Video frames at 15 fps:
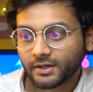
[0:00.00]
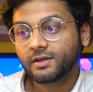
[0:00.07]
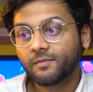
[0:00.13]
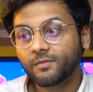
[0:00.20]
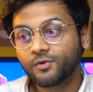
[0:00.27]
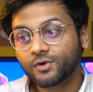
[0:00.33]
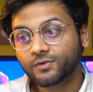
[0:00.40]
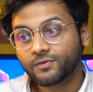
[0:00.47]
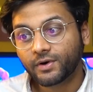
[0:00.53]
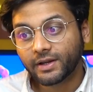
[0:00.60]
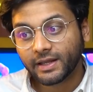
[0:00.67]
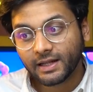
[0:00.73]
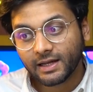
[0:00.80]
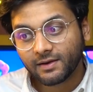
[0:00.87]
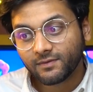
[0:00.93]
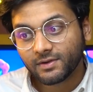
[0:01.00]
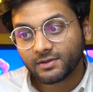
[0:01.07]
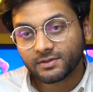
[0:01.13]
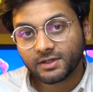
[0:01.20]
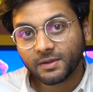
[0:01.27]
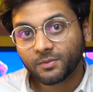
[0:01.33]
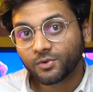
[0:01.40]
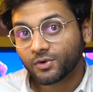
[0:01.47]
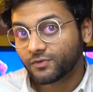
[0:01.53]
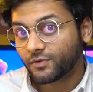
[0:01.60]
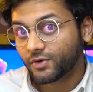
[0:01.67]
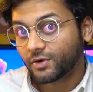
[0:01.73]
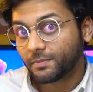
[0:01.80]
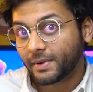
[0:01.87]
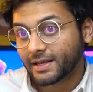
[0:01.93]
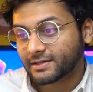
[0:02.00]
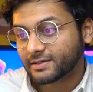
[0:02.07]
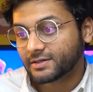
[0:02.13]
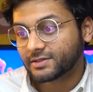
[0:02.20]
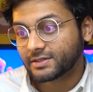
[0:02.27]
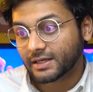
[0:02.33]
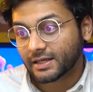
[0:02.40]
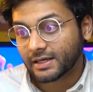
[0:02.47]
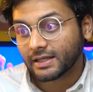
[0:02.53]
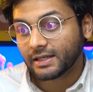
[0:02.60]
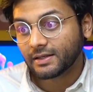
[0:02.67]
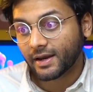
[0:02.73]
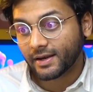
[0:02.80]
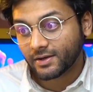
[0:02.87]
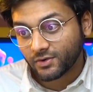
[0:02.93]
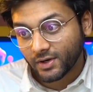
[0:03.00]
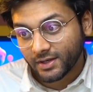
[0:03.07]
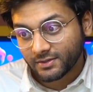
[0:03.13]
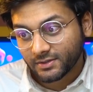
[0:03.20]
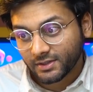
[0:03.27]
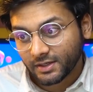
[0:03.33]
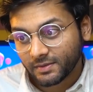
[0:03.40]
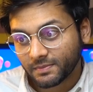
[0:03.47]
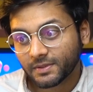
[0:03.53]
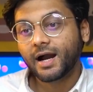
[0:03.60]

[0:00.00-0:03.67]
Same goes for A-levels, same goes for your bachelor's degree and transcript,